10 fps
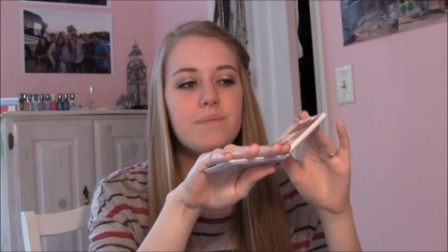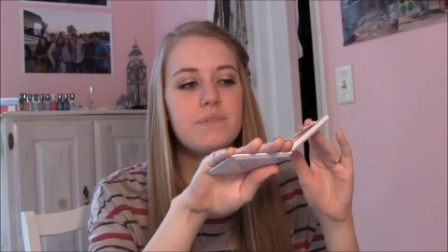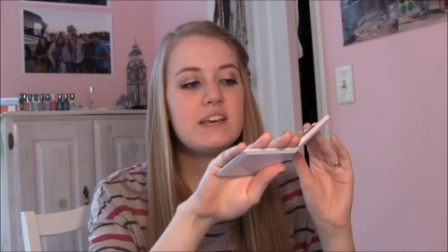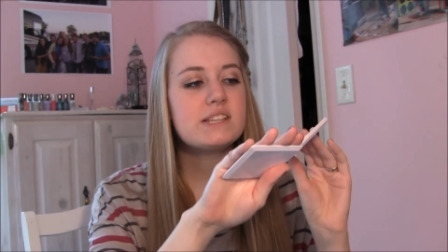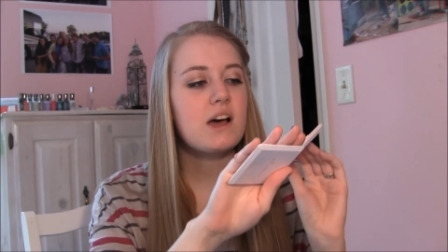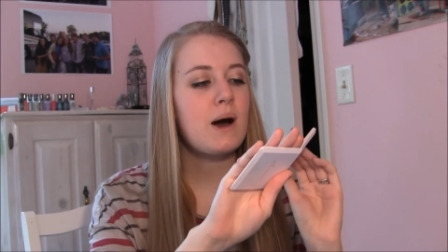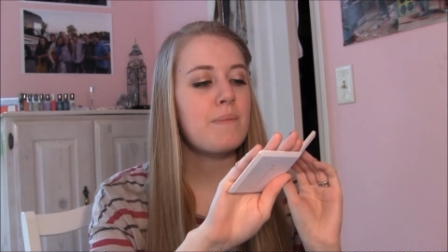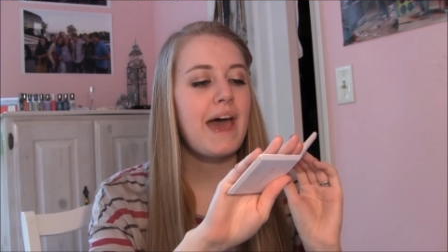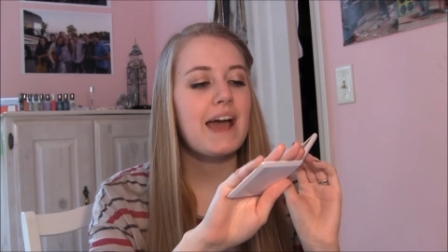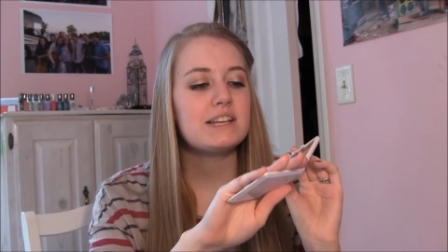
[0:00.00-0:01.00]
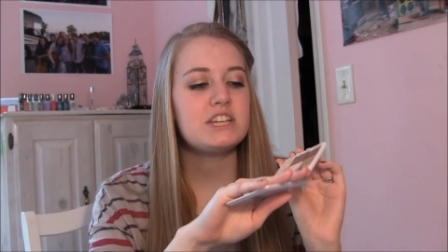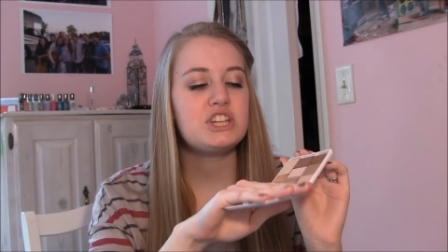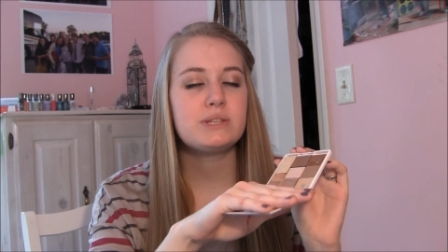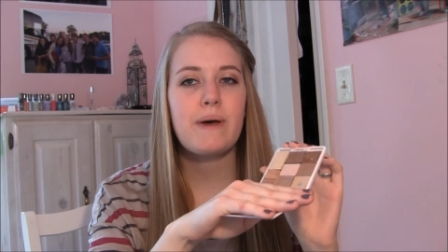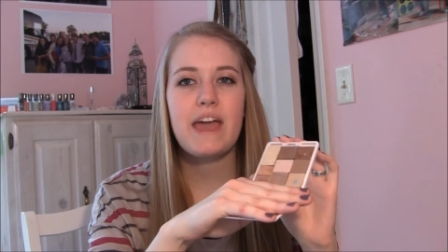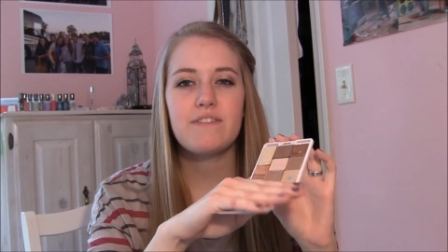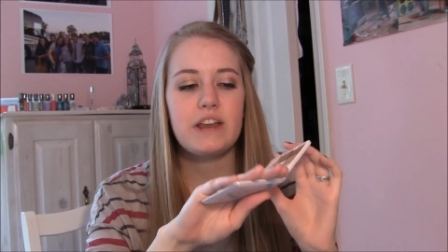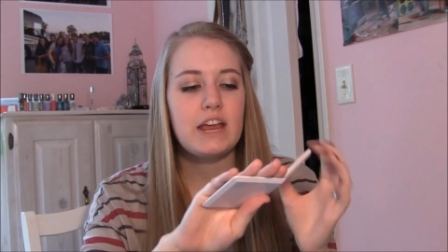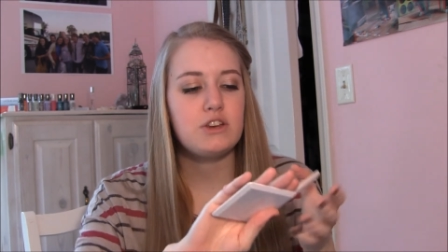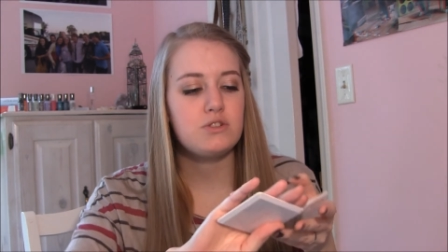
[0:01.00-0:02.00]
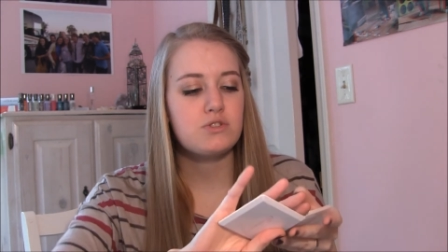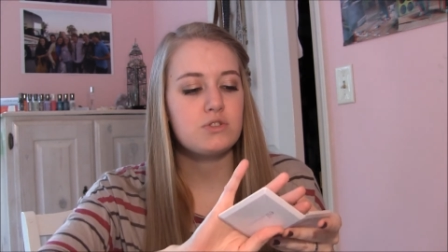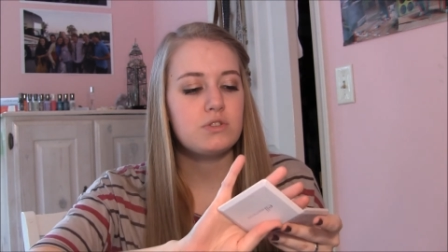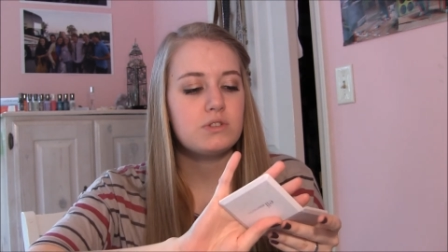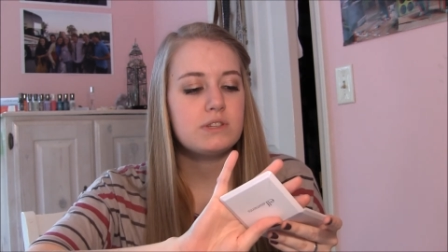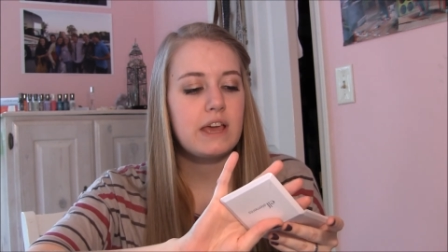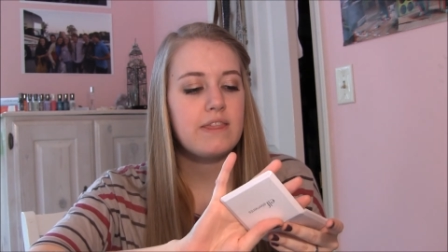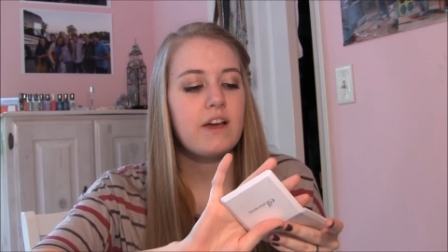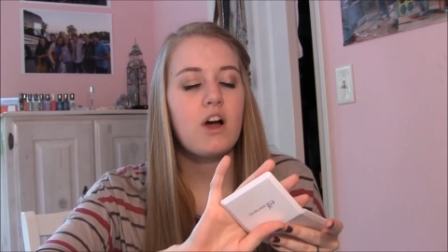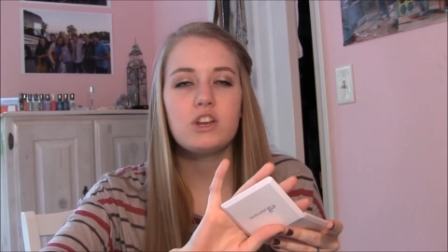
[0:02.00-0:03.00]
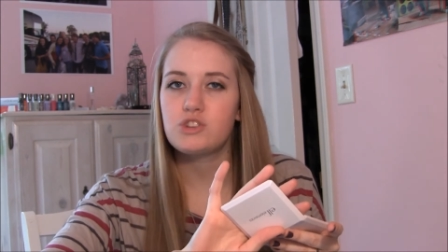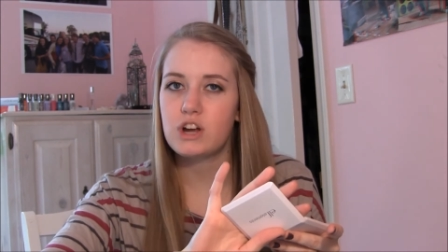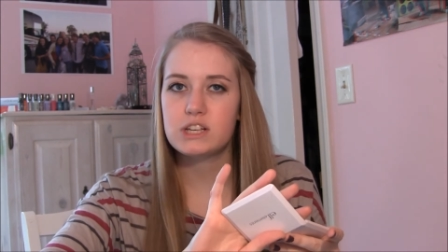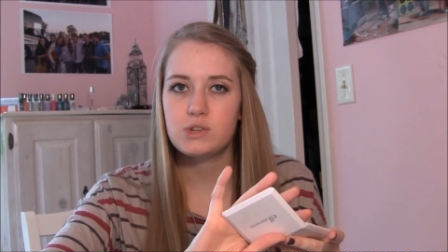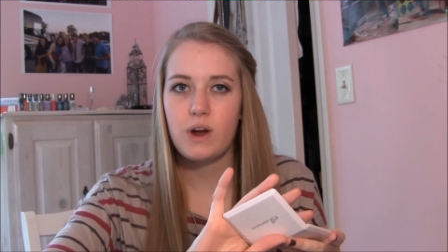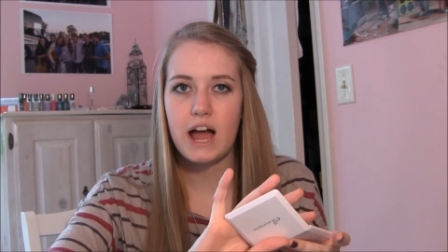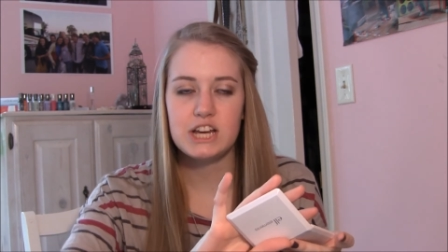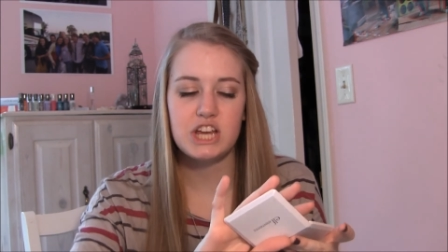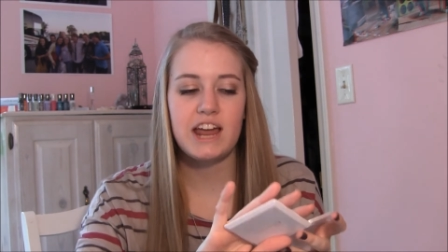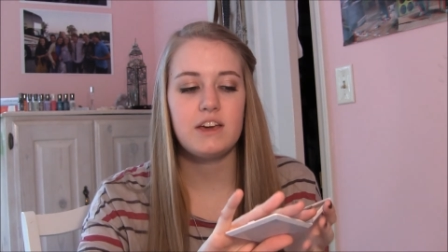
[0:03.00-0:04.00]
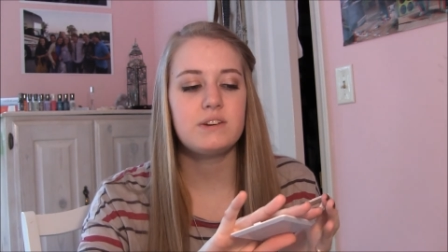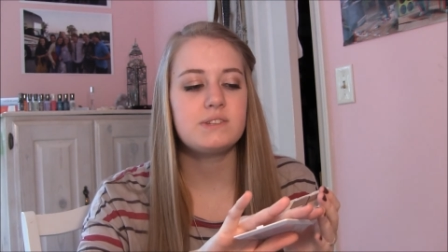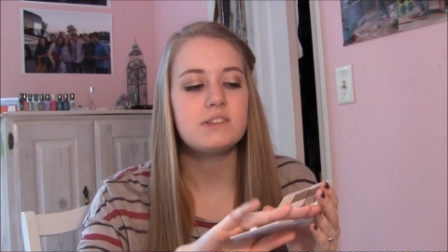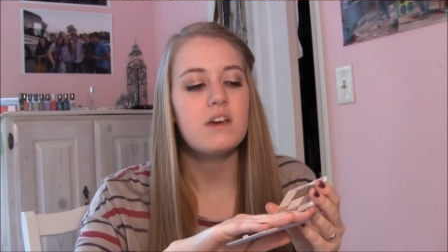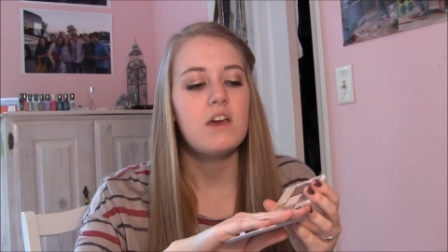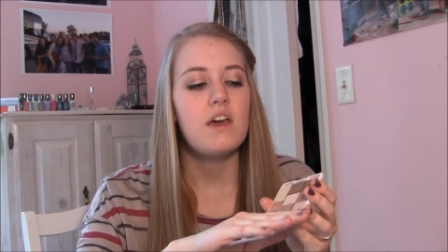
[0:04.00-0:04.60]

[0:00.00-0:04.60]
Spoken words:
this compact is just my everyday neutrals, and they're all drugstore eyeshadows.